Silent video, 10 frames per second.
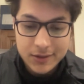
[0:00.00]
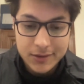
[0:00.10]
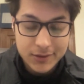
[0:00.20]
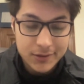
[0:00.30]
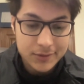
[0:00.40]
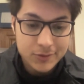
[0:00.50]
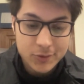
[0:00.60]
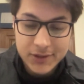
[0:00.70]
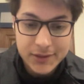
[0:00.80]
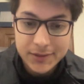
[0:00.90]

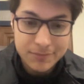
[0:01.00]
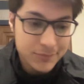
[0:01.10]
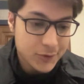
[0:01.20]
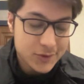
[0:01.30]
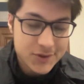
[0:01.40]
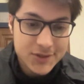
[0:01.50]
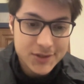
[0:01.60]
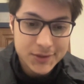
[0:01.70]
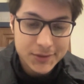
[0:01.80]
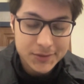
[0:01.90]
only
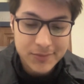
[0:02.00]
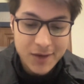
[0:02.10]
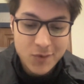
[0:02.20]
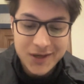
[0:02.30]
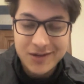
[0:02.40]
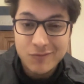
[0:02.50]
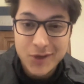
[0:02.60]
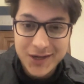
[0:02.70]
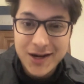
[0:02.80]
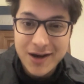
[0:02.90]
just like
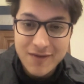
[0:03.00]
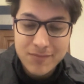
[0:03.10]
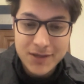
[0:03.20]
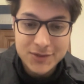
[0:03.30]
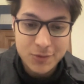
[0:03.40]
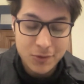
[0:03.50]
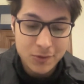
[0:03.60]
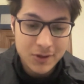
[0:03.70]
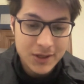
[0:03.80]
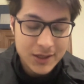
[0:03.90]
one and a half months ago,